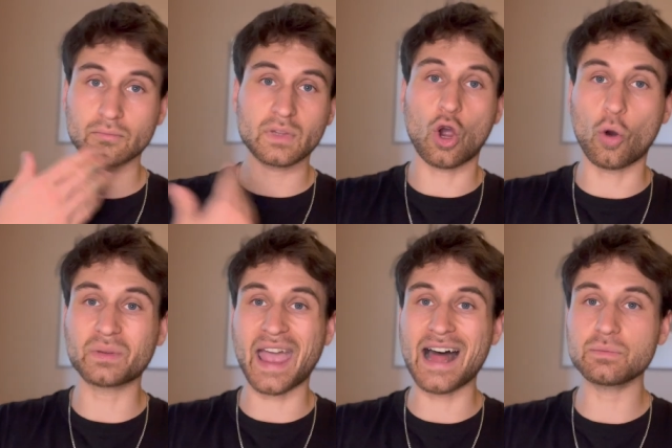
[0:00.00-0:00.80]
I hope that
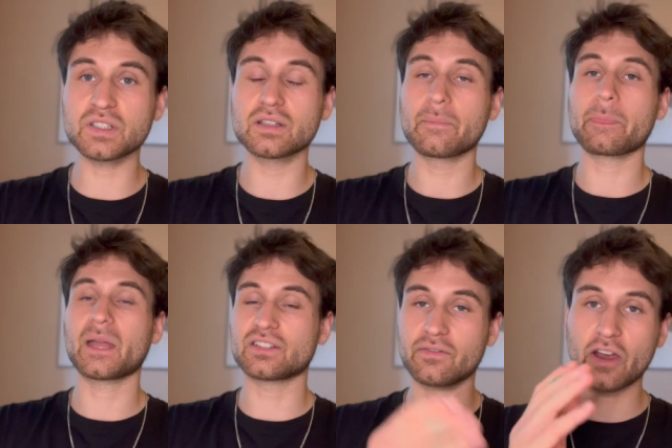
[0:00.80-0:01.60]
helps.
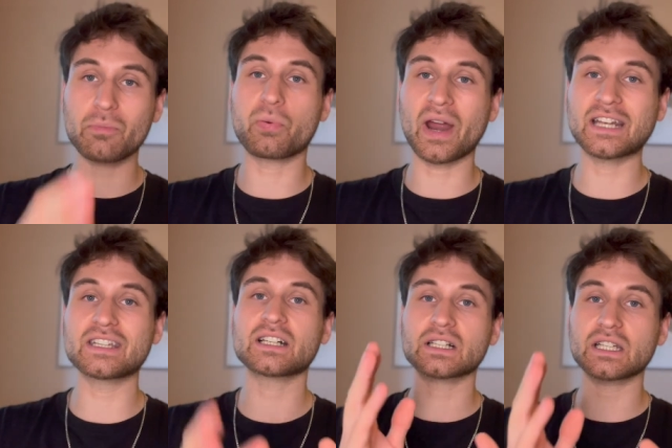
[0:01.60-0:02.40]
It's a very
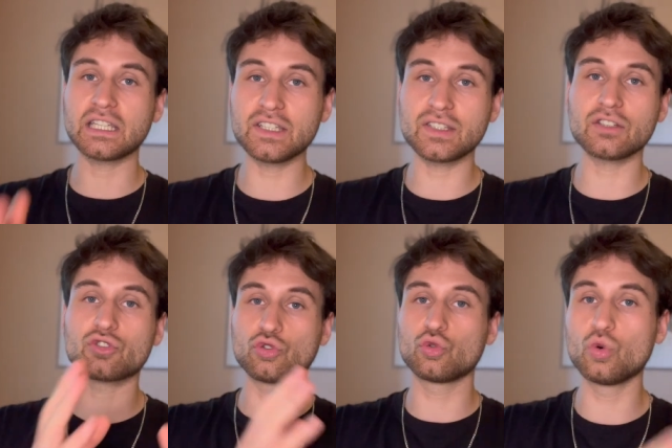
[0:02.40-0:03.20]
practical, easy to
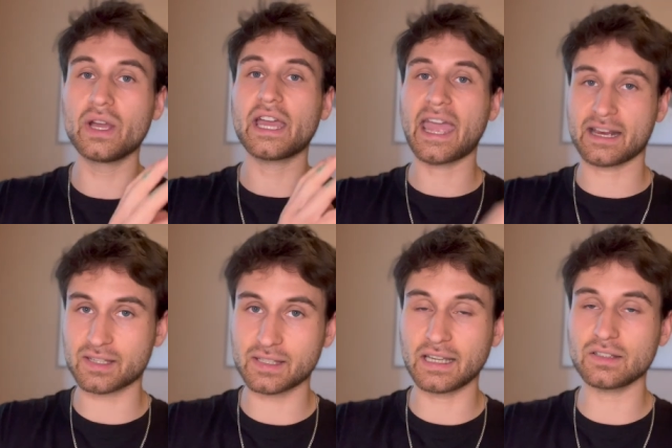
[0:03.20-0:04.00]
do
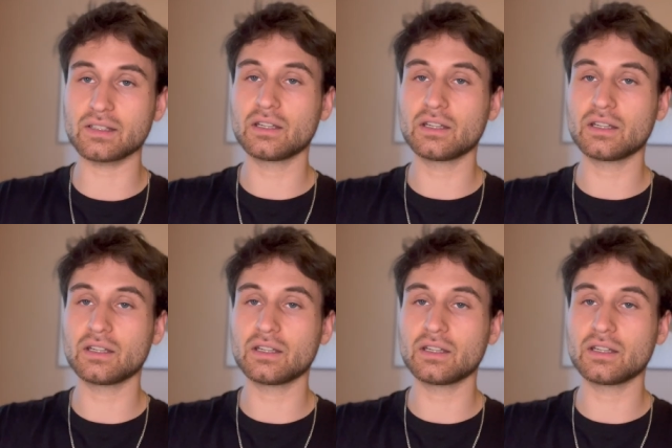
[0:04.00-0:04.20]
exercise.